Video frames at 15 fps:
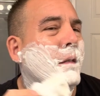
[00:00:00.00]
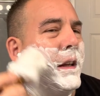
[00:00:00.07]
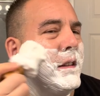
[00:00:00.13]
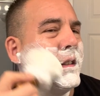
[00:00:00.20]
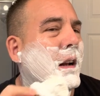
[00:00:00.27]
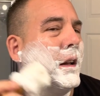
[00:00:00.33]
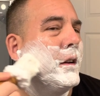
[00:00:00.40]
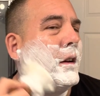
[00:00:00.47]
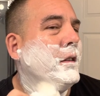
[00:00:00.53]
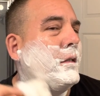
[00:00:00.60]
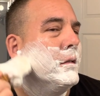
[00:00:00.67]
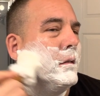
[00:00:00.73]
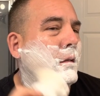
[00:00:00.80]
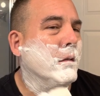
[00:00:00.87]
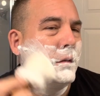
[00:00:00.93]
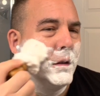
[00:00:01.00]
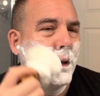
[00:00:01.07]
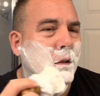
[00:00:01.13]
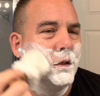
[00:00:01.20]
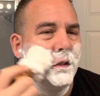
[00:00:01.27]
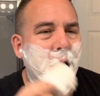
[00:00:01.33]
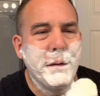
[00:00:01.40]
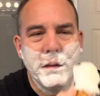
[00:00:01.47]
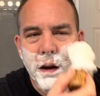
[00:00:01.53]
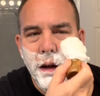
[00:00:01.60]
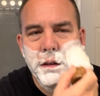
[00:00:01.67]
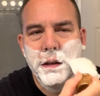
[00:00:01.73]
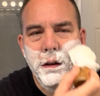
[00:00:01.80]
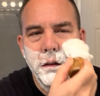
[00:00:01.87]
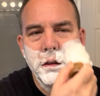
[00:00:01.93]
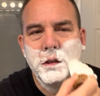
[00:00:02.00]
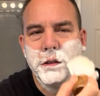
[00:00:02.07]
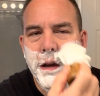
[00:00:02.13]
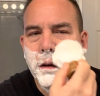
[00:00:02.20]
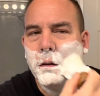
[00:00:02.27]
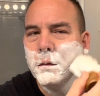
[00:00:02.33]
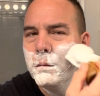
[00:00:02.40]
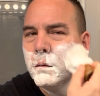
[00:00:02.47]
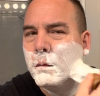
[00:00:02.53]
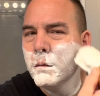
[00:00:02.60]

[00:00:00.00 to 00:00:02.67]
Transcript: He's got good shave content on his channel.